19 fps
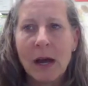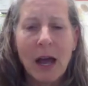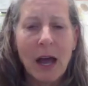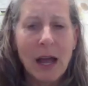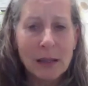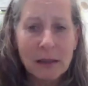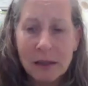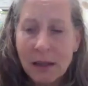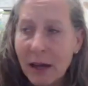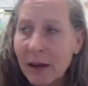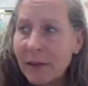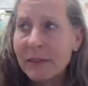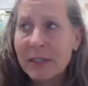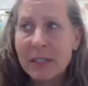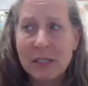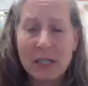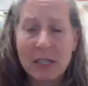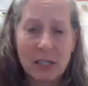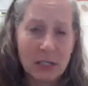love
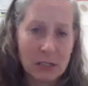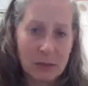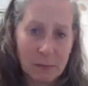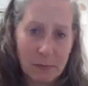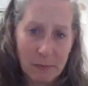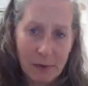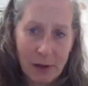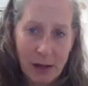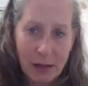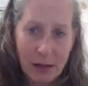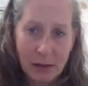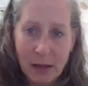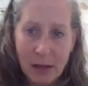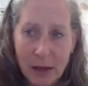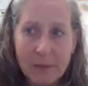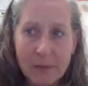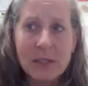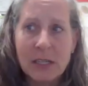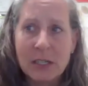to teach. I
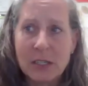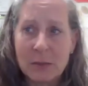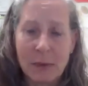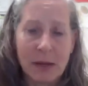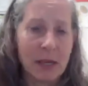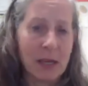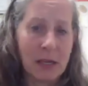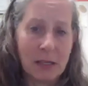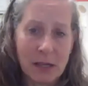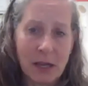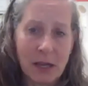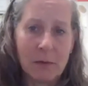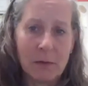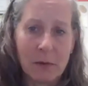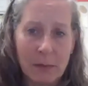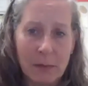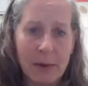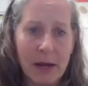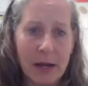love teaching my kids how to
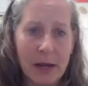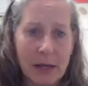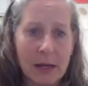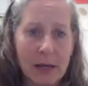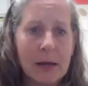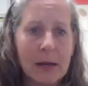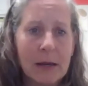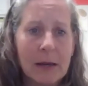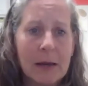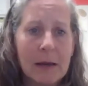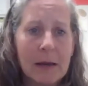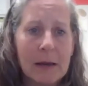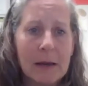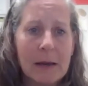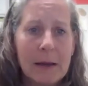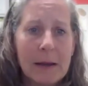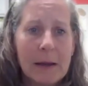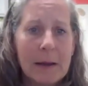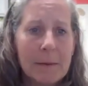ride a bike.
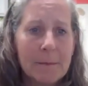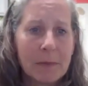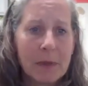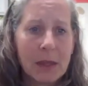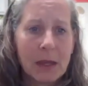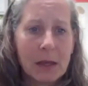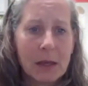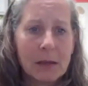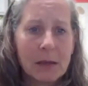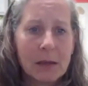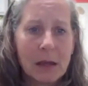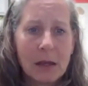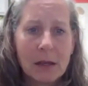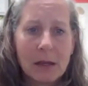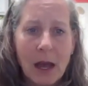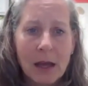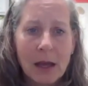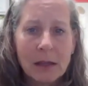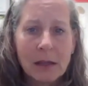
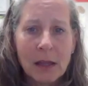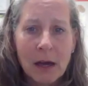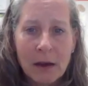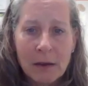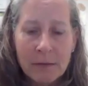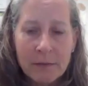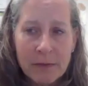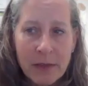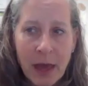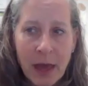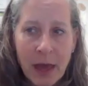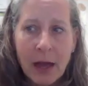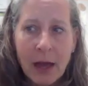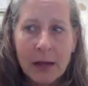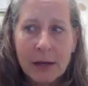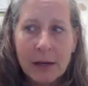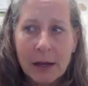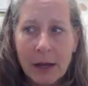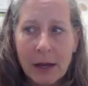I love that